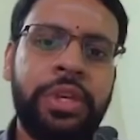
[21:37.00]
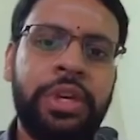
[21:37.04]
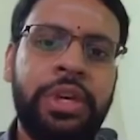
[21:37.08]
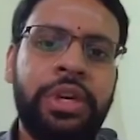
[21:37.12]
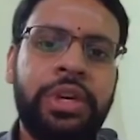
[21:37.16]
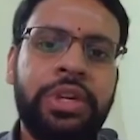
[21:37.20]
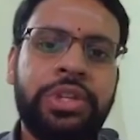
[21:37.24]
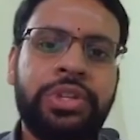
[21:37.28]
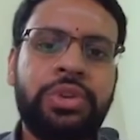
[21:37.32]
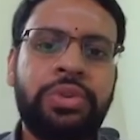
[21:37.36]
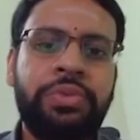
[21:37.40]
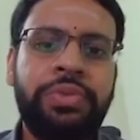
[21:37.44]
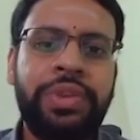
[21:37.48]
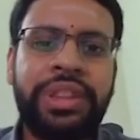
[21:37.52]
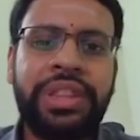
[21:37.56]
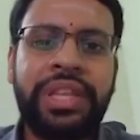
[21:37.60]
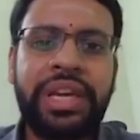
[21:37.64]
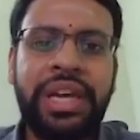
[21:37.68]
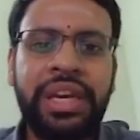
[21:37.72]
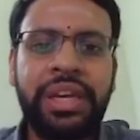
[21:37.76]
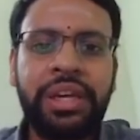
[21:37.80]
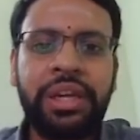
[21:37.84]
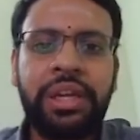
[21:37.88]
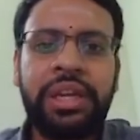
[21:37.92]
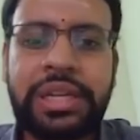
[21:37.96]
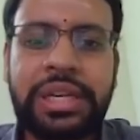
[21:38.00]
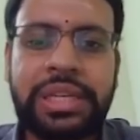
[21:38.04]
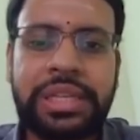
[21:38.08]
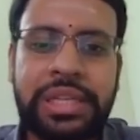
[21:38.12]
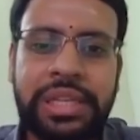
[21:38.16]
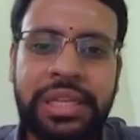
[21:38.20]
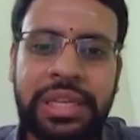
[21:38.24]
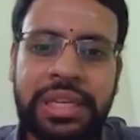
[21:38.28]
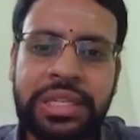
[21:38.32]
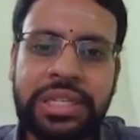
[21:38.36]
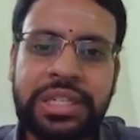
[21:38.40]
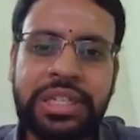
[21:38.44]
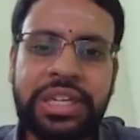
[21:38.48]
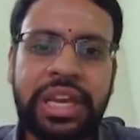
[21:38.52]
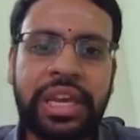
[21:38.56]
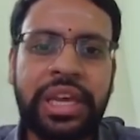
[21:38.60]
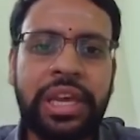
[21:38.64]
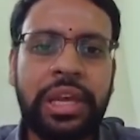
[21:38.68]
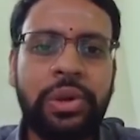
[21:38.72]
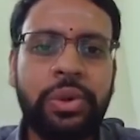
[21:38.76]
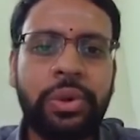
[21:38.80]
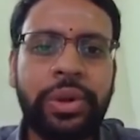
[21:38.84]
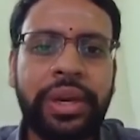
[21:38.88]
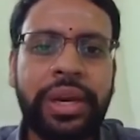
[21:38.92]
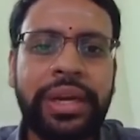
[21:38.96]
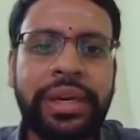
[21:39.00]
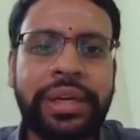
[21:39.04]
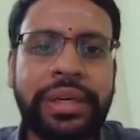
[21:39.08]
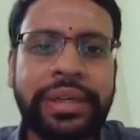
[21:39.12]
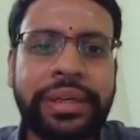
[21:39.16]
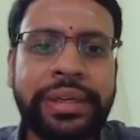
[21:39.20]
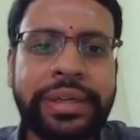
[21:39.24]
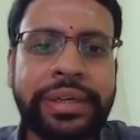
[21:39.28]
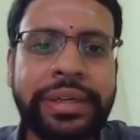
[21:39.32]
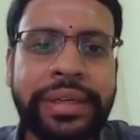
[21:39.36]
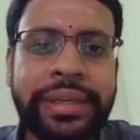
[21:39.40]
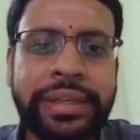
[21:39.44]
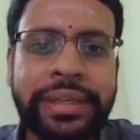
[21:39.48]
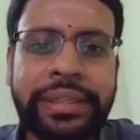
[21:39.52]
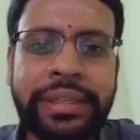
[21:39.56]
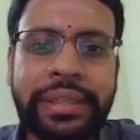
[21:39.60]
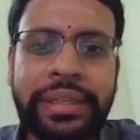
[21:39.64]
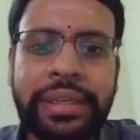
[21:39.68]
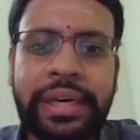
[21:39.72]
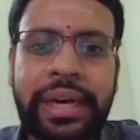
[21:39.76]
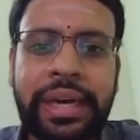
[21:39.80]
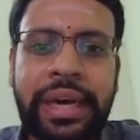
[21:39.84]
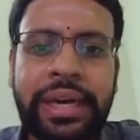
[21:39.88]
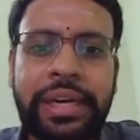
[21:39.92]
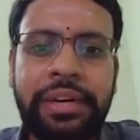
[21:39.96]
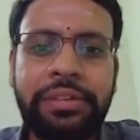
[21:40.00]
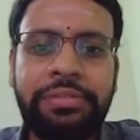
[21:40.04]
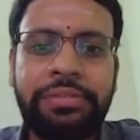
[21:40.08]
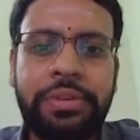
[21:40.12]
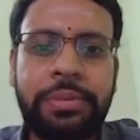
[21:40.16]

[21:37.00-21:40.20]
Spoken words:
So with that, let's take a look at another kind of